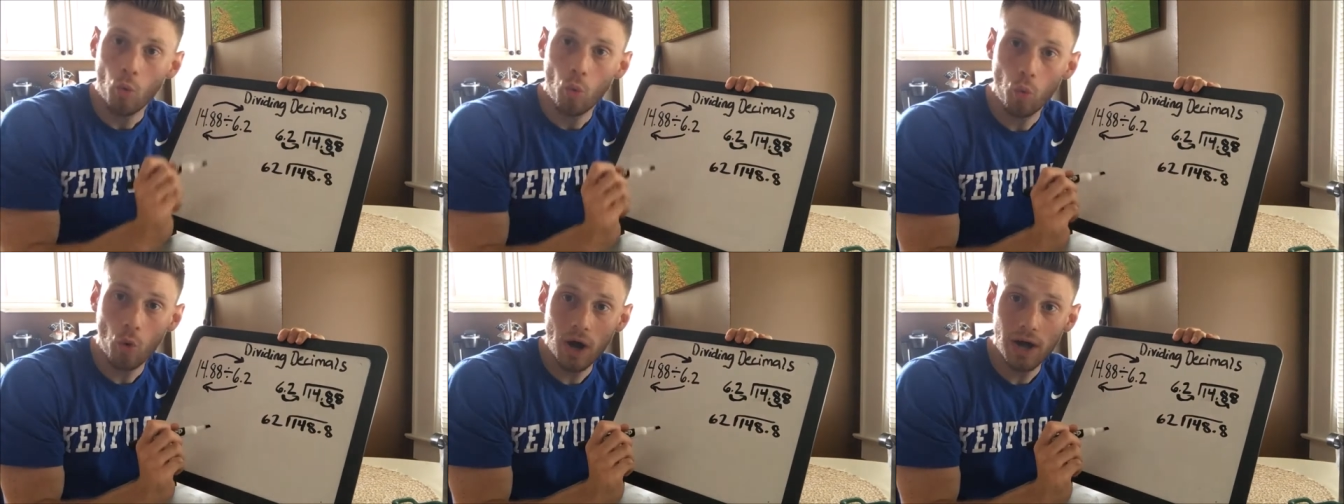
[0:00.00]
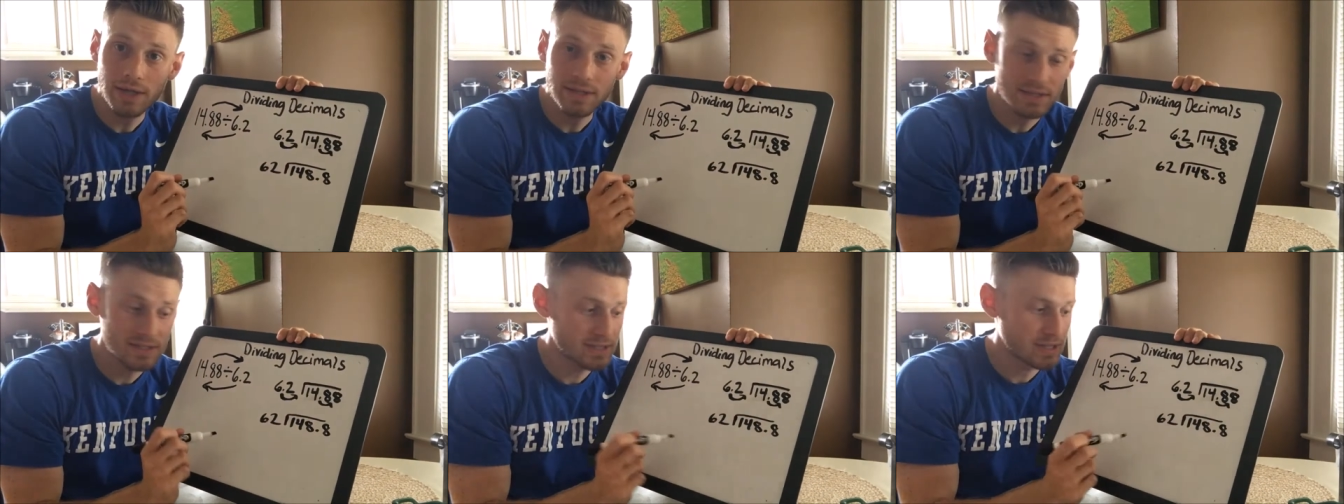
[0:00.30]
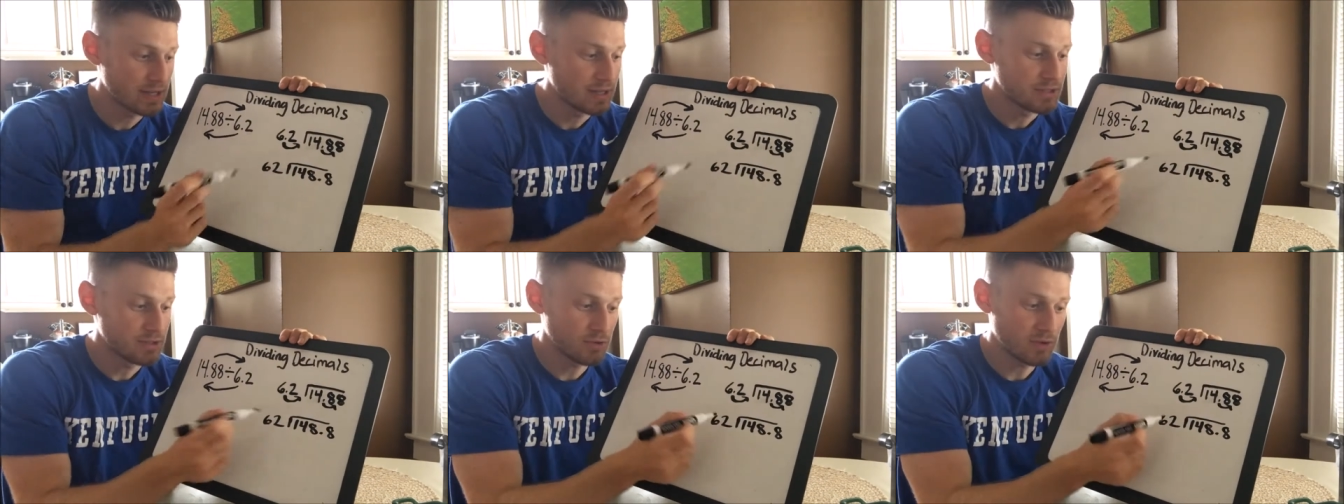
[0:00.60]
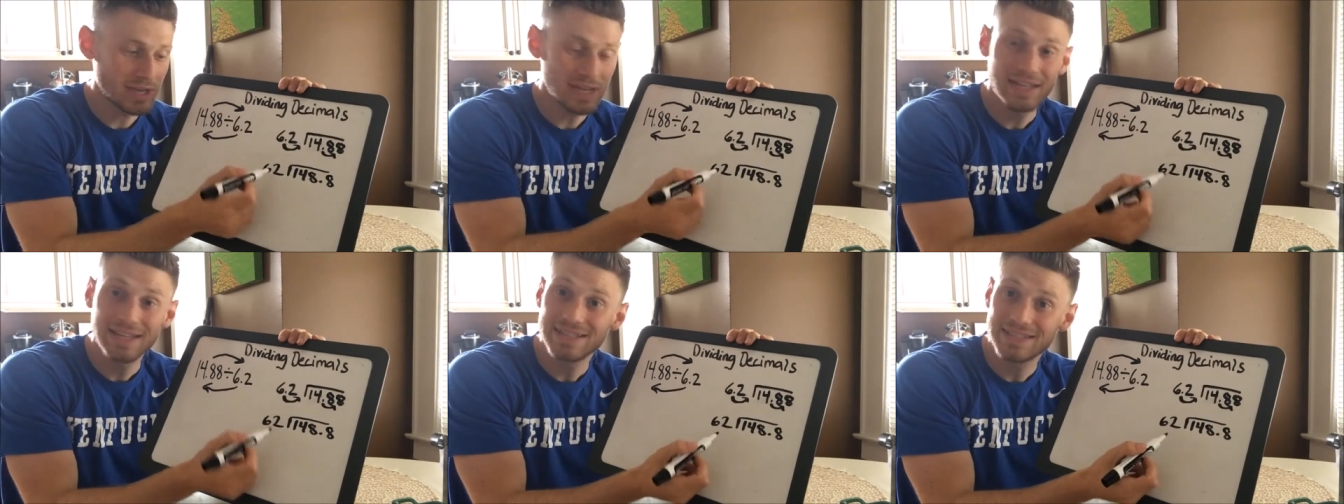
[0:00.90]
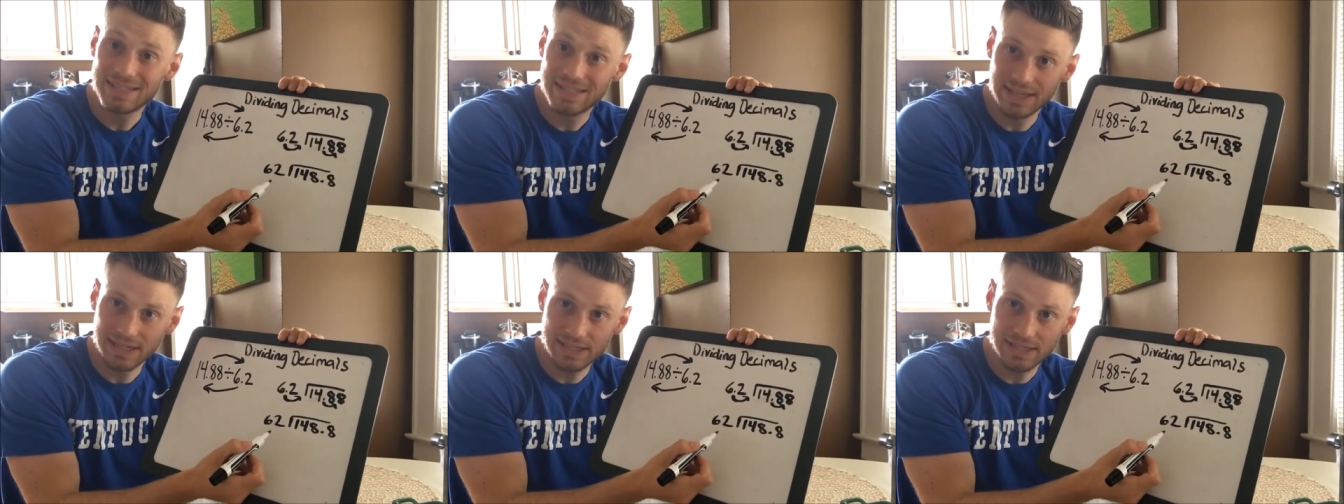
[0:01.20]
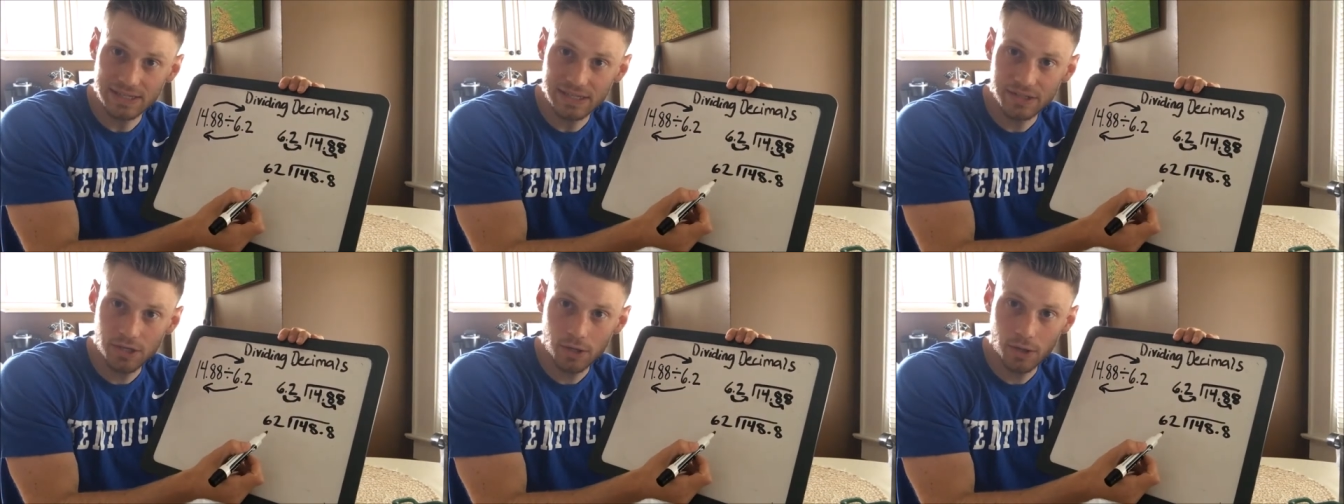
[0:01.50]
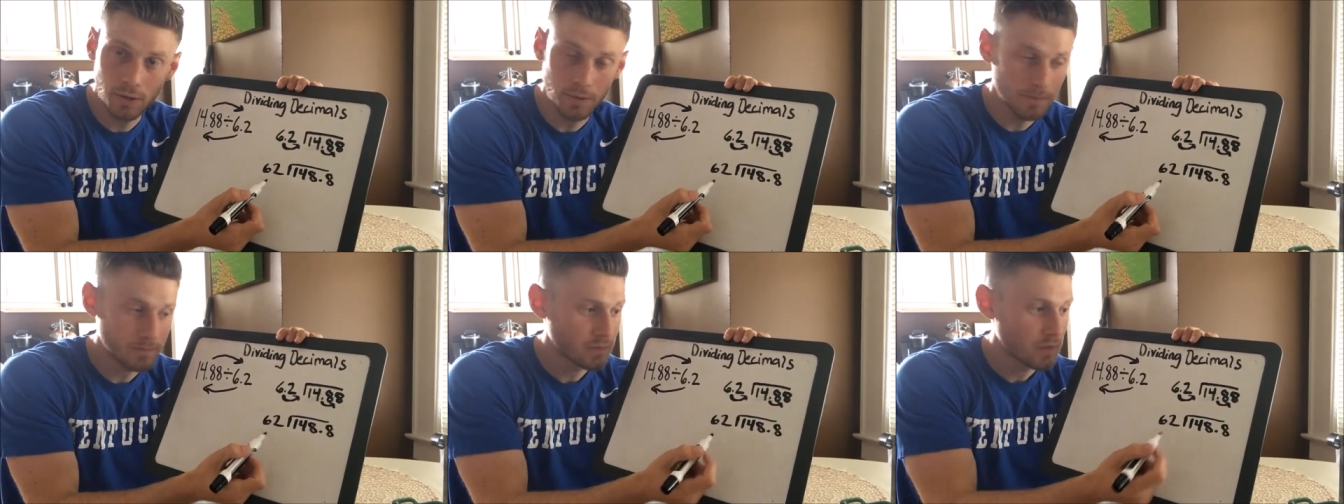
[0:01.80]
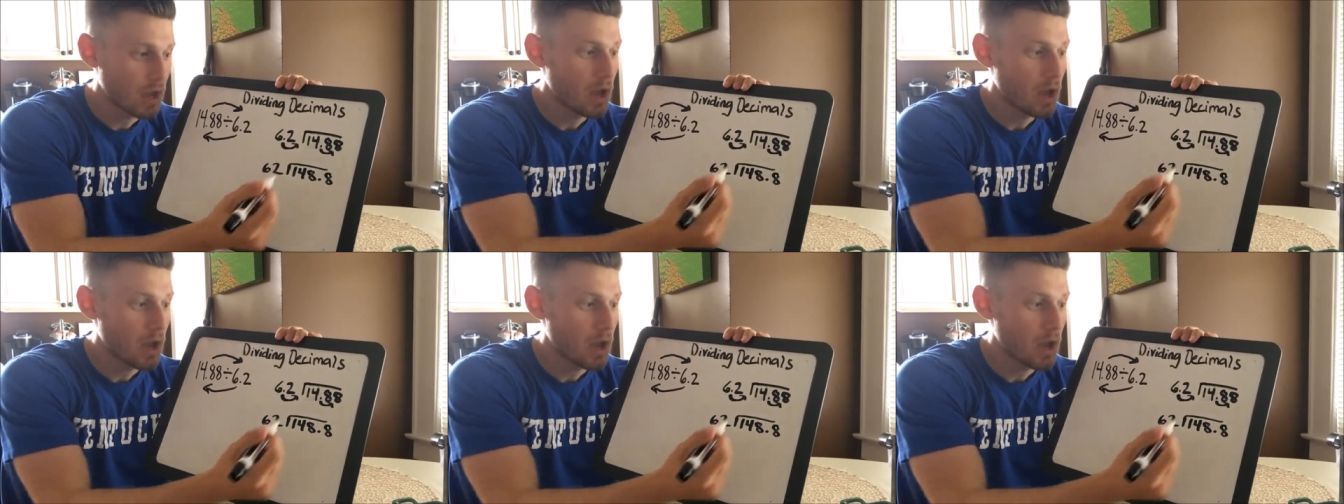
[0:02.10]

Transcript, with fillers: once to get 62.